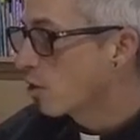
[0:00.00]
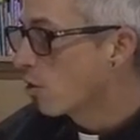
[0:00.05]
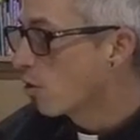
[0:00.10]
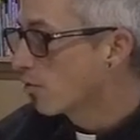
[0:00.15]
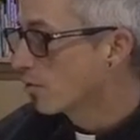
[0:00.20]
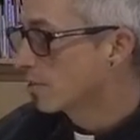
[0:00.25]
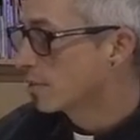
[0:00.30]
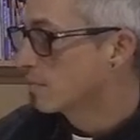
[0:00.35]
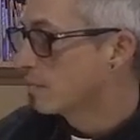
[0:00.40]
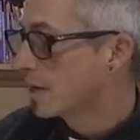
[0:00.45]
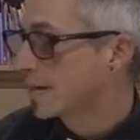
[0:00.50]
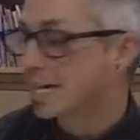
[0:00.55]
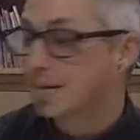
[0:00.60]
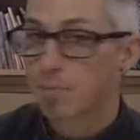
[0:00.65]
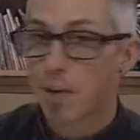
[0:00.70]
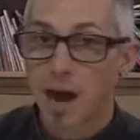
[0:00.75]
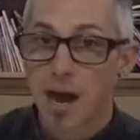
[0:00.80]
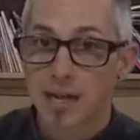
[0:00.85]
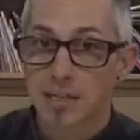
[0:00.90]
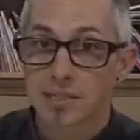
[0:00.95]
over the money
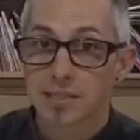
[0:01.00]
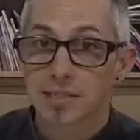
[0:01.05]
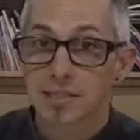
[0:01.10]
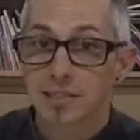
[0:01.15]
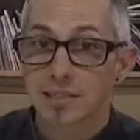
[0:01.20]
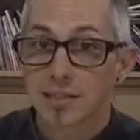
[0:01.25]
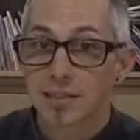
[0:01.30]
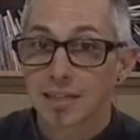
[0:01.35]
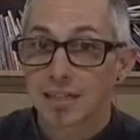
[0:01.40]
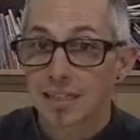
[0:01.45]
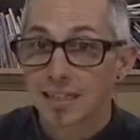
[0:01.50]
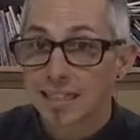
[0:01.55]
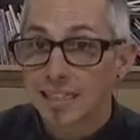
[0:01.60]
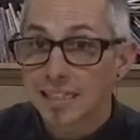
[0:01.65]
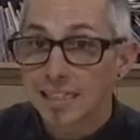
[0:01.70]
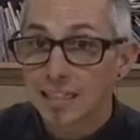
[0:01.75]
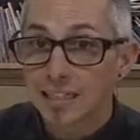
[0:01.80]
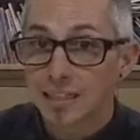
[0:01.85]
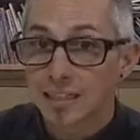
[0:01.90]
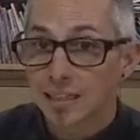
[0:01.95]
box.
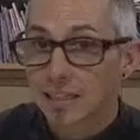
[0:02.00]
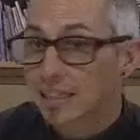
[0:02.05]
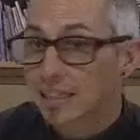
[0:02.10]
Clink,